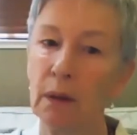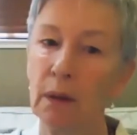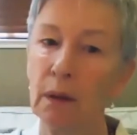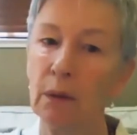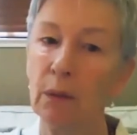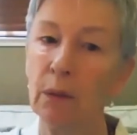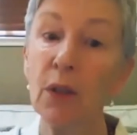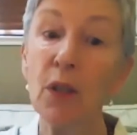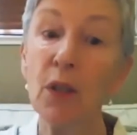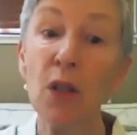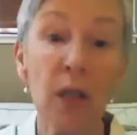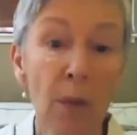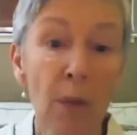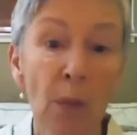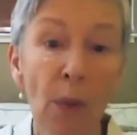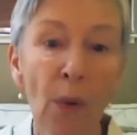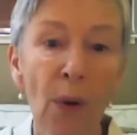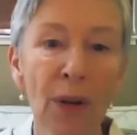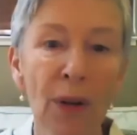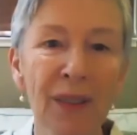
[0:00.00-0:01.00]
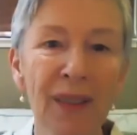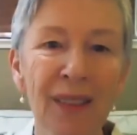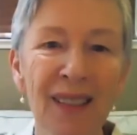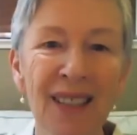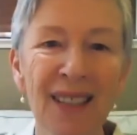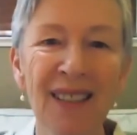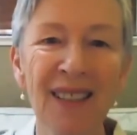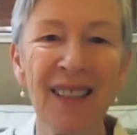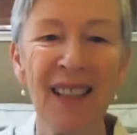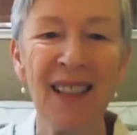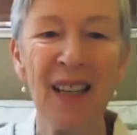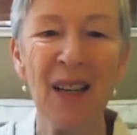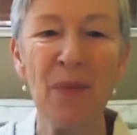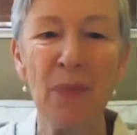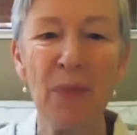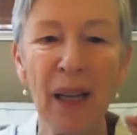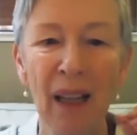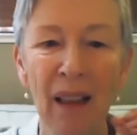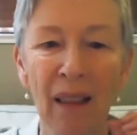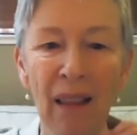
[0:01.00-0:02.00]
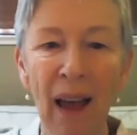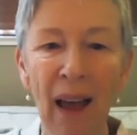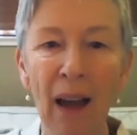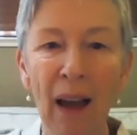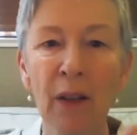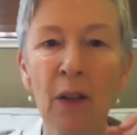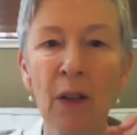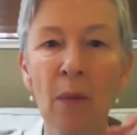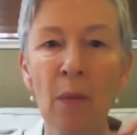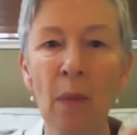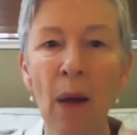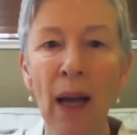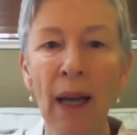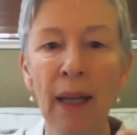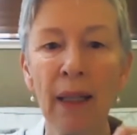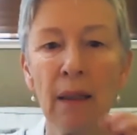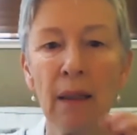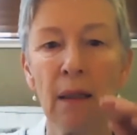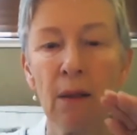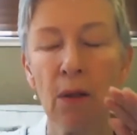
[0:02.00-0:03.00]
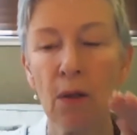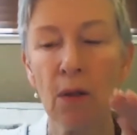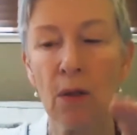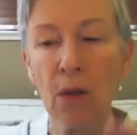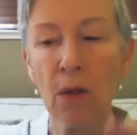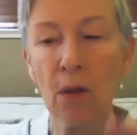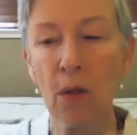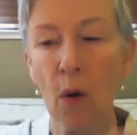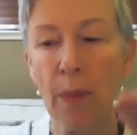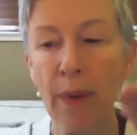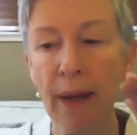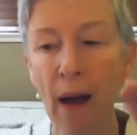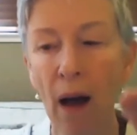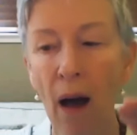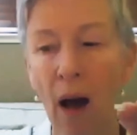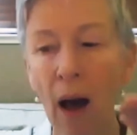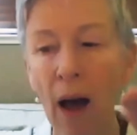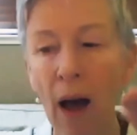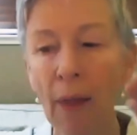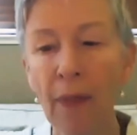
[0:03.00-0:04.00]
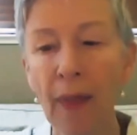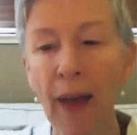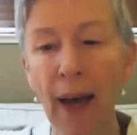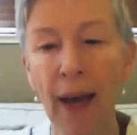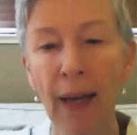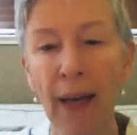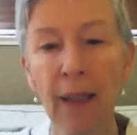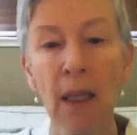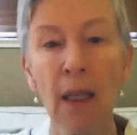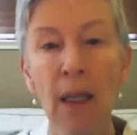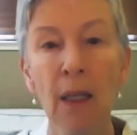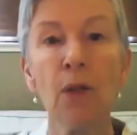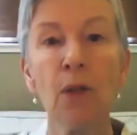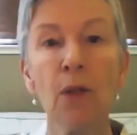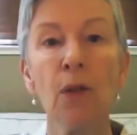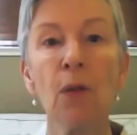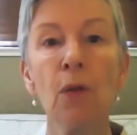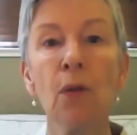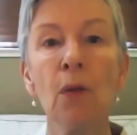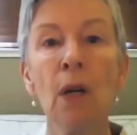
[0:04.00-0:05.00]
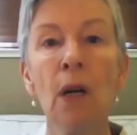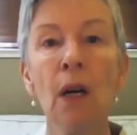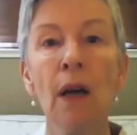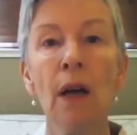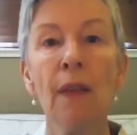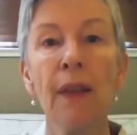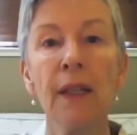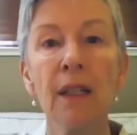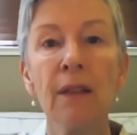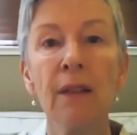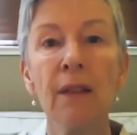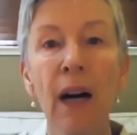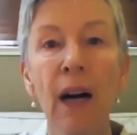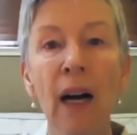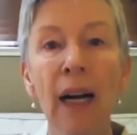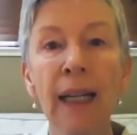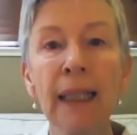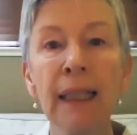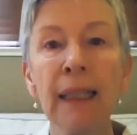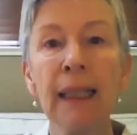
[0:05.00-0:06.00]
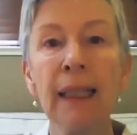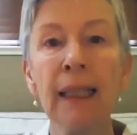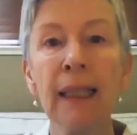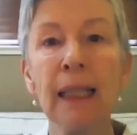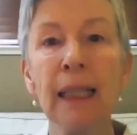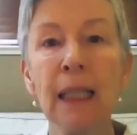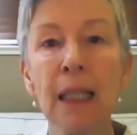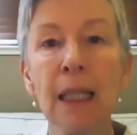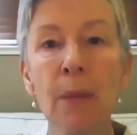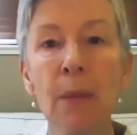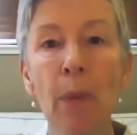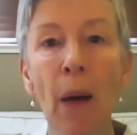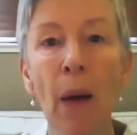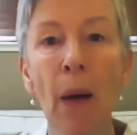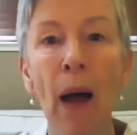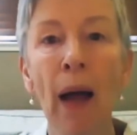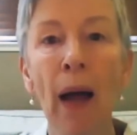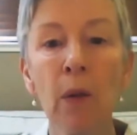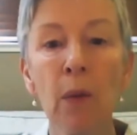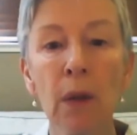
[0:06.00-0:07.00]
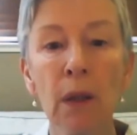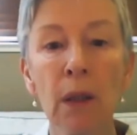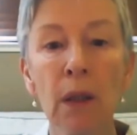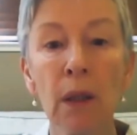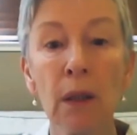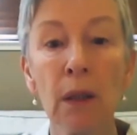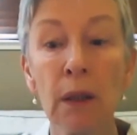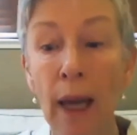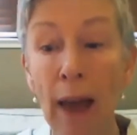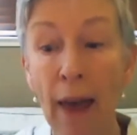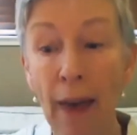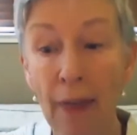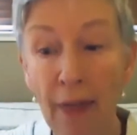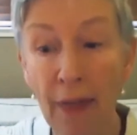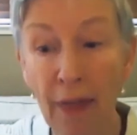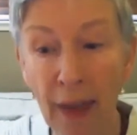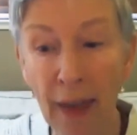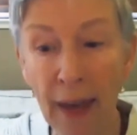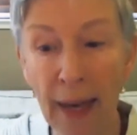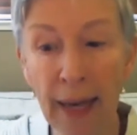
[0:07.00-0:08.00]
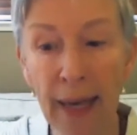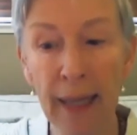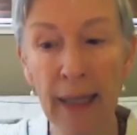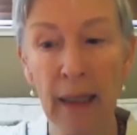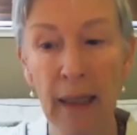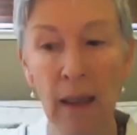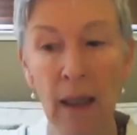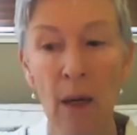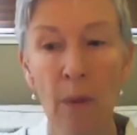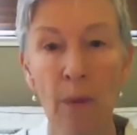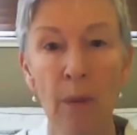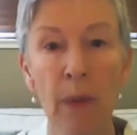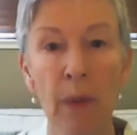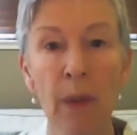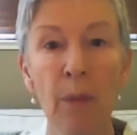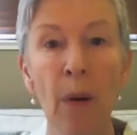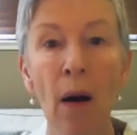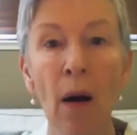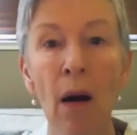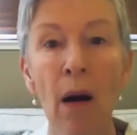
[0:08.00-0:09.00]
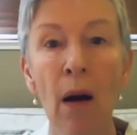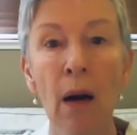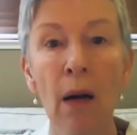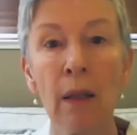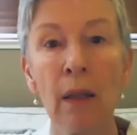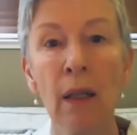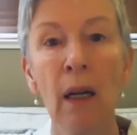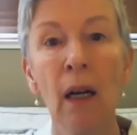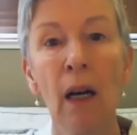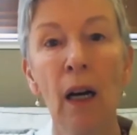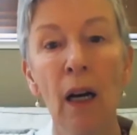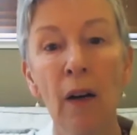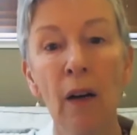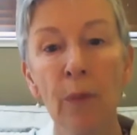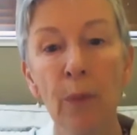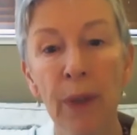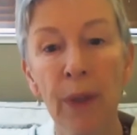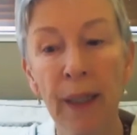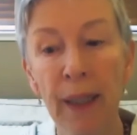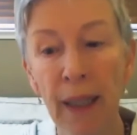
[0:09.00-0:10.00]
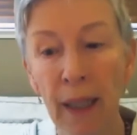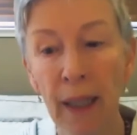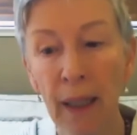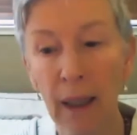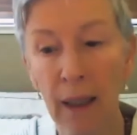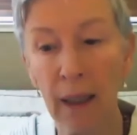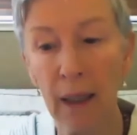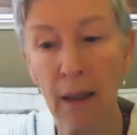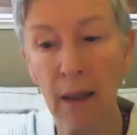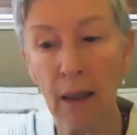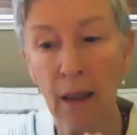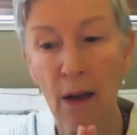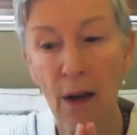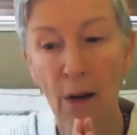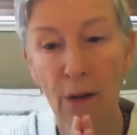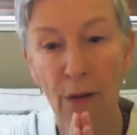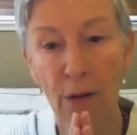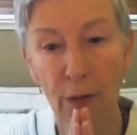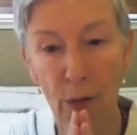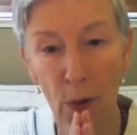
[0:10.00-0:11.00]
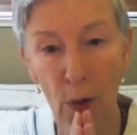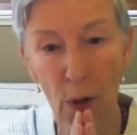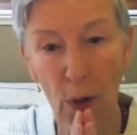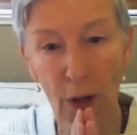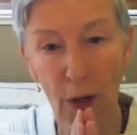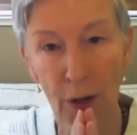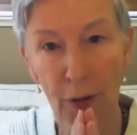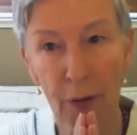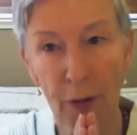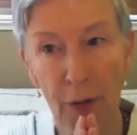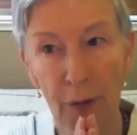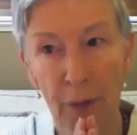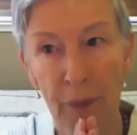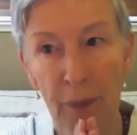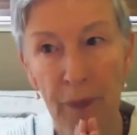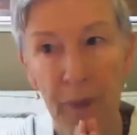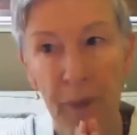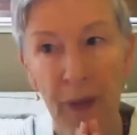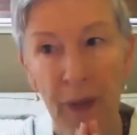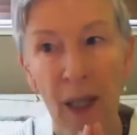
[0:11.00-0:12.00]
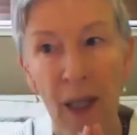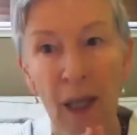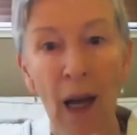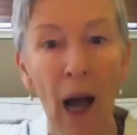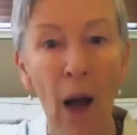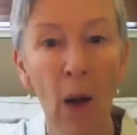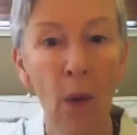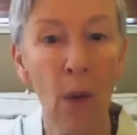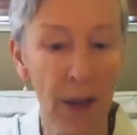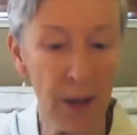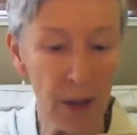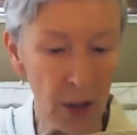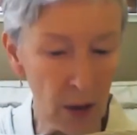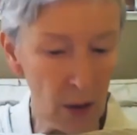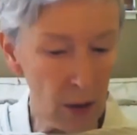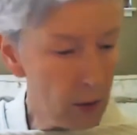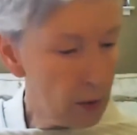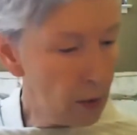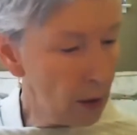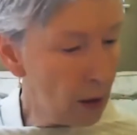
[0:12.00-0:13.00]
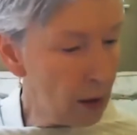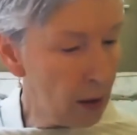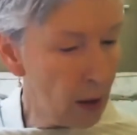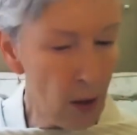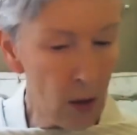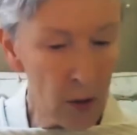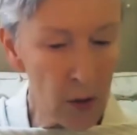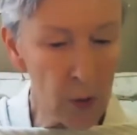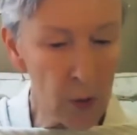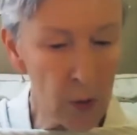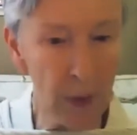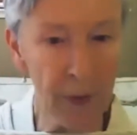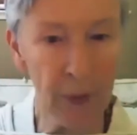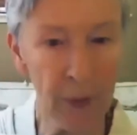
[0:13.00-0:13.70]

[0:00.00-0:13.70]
which is important, but allow your mind to soar beyond that to the divinely inspired world. Then be part of bringing it forth. I want to close with